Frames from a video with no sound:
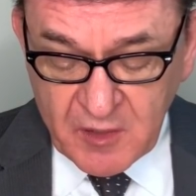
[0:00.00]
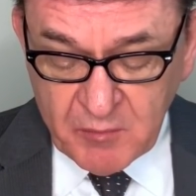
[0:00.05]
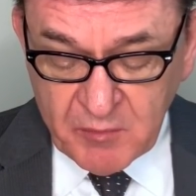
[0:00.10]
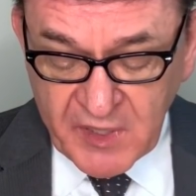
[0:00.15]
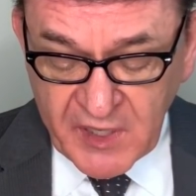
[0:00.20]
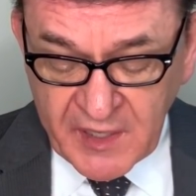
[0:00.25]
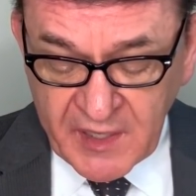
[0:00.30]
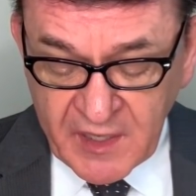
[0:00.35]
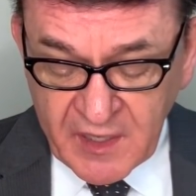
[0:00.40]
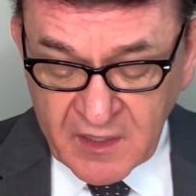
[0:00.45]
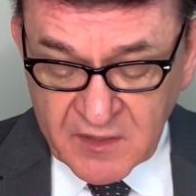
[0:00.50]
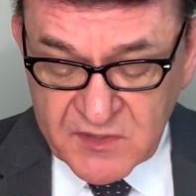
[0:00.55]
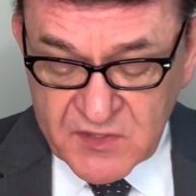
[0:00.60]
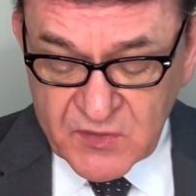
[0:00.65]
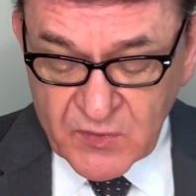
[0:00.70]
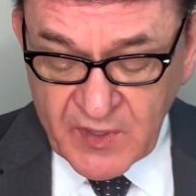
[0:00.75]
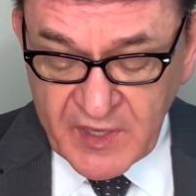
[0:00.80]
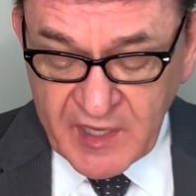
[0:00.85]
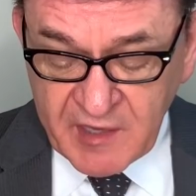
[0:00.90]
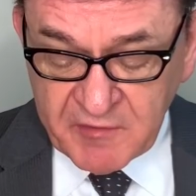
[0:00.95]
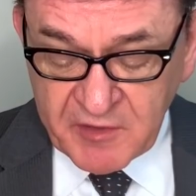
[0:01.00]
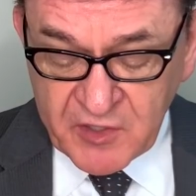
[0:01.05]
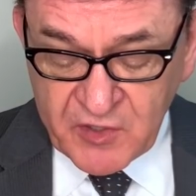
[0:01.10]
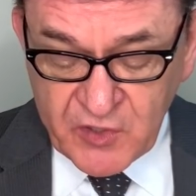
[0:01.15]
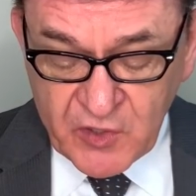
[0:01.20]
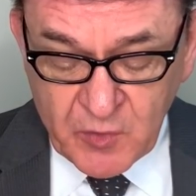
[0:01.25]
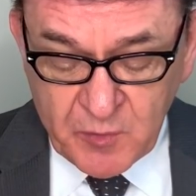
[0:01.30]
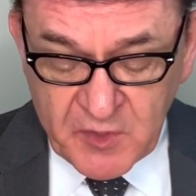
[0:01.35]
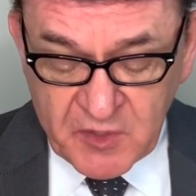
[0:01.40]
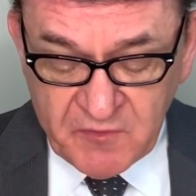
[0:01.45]
but I also have a
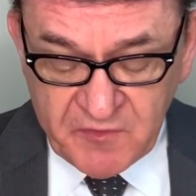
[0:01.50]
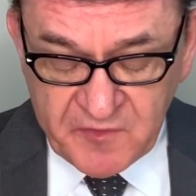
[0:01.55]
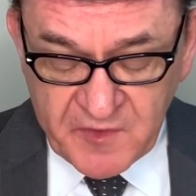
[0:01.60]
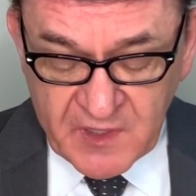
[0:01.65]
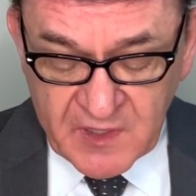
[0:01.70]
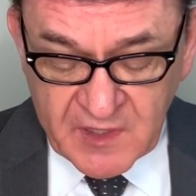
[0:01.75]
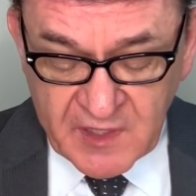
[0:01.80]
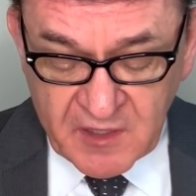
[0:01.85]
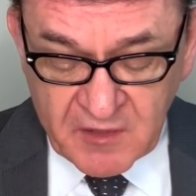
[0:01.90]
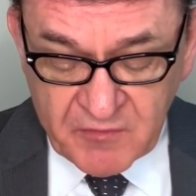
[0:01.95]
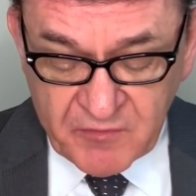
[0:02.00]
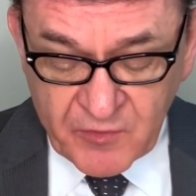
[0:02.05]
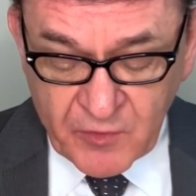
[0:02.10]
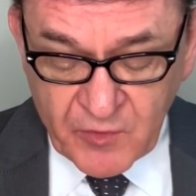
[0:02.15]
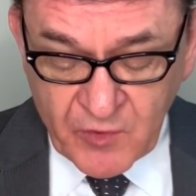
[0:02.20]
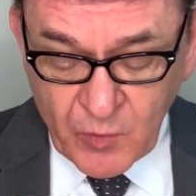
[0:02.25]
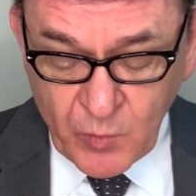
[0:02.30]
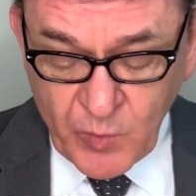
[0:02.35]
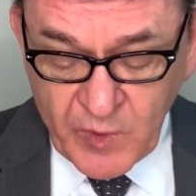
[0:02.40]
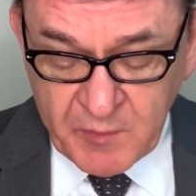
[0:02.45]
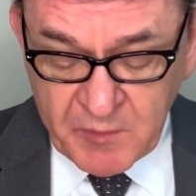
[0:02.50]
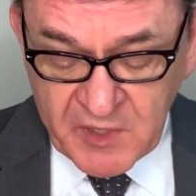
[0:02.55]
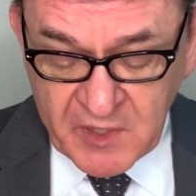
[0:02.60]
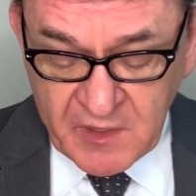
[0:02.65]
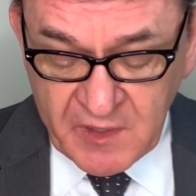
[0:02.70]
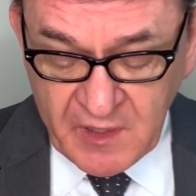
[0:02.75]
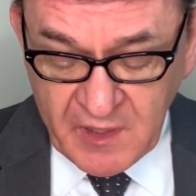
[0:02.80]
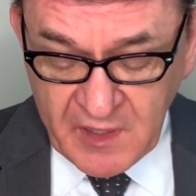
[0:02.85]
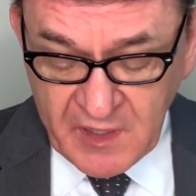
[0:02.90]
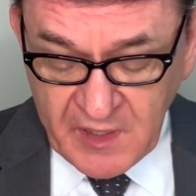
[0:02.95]
human feeling for the
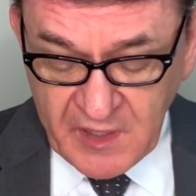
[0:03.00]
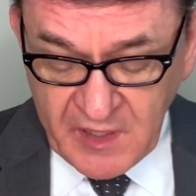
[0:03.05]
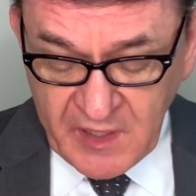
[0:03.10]
women